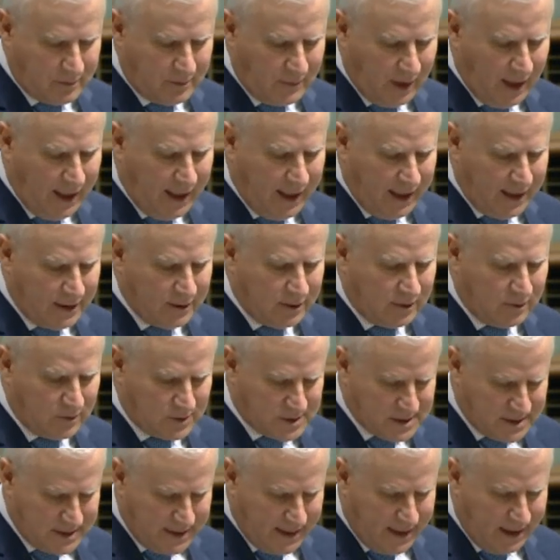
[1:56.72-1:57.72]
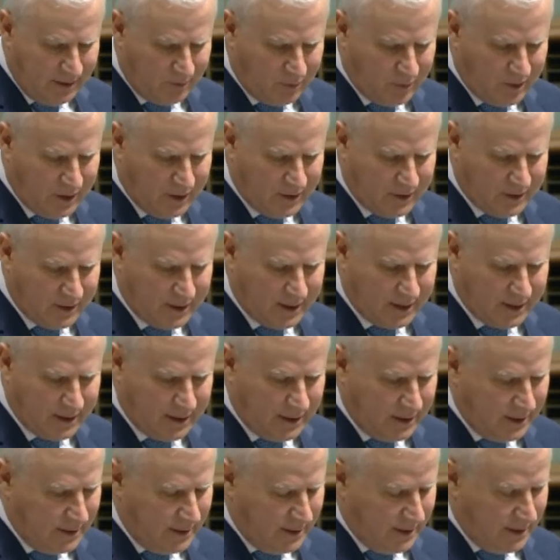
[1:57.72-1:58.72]
And I'll start with,
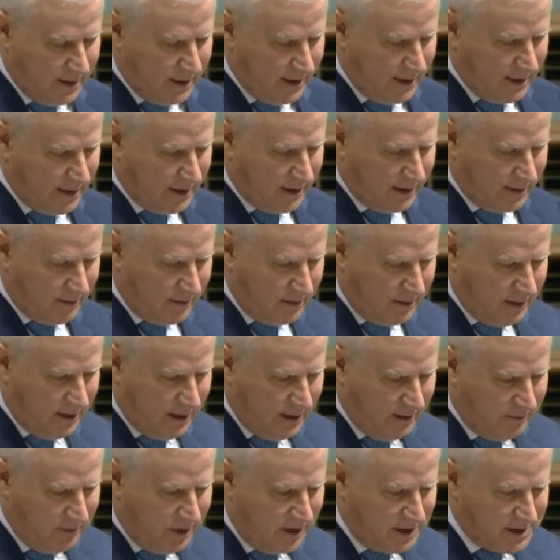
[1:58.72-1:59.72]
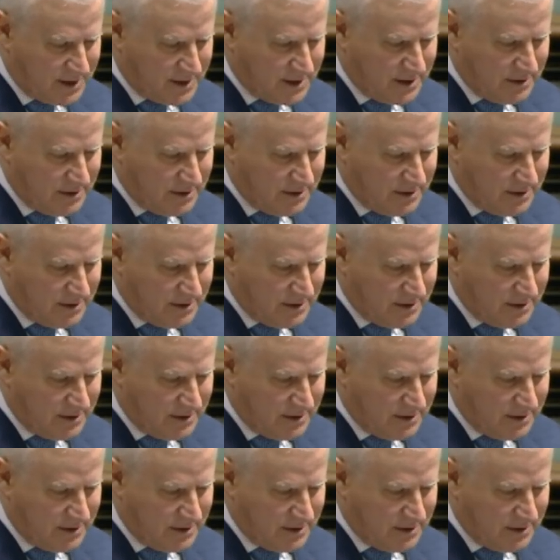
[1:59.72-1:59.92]
in Minister